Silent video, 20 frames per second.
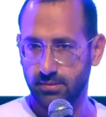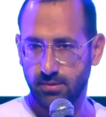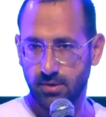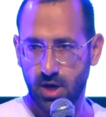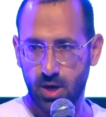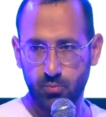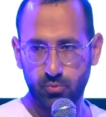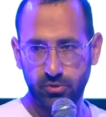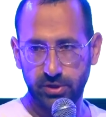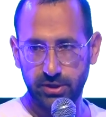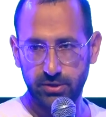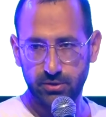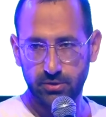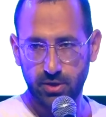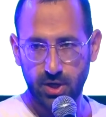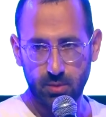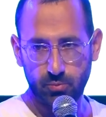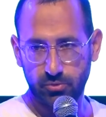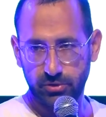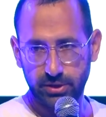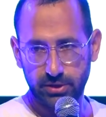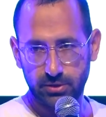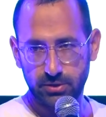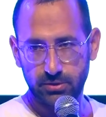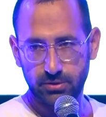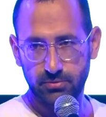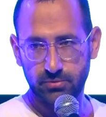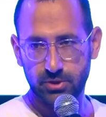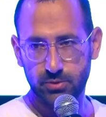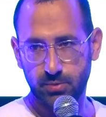Operator,
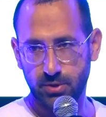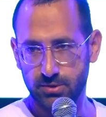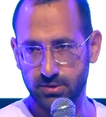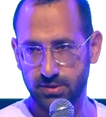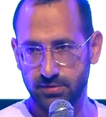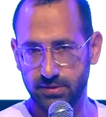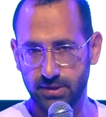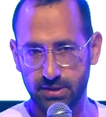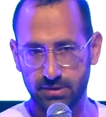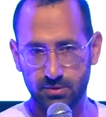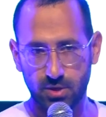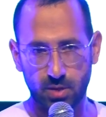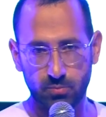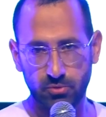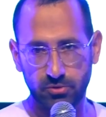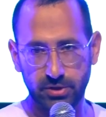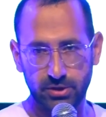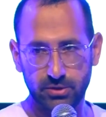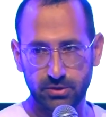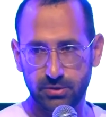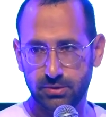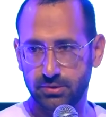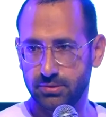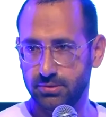responsiveness, operator.